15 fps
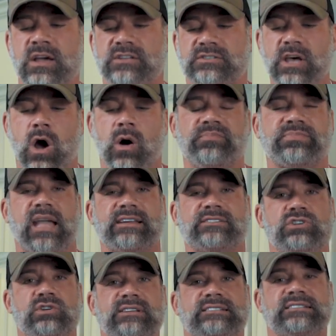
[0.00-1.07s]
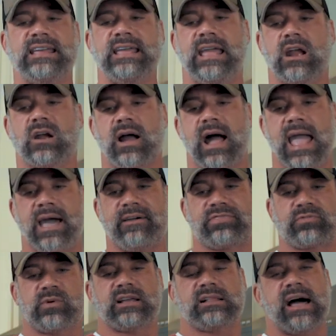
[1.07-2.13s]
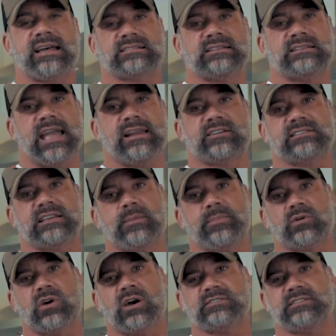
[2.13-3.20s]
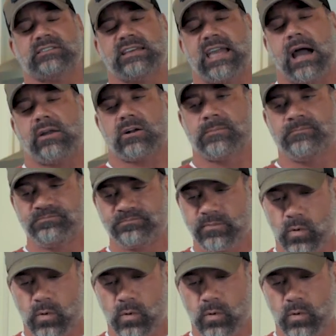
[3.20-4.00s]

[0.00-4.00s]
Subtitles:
So, as you can see here, I have 3 glass containers set up across this counter.